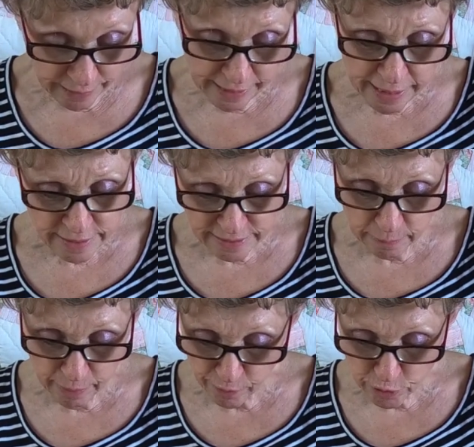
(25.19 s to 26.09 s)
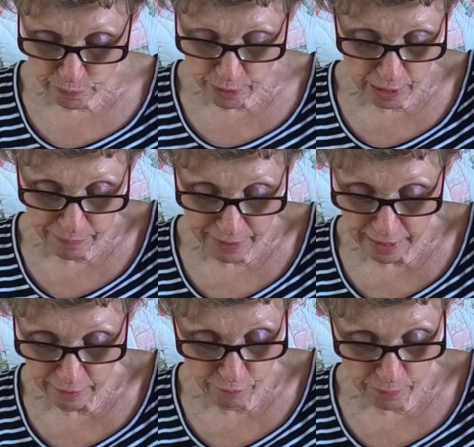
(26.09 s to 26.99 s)
Yes, said Mother, spinning up
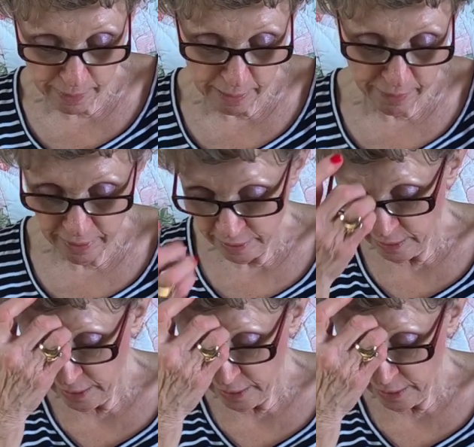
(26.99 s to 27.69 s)
the egg for the baby.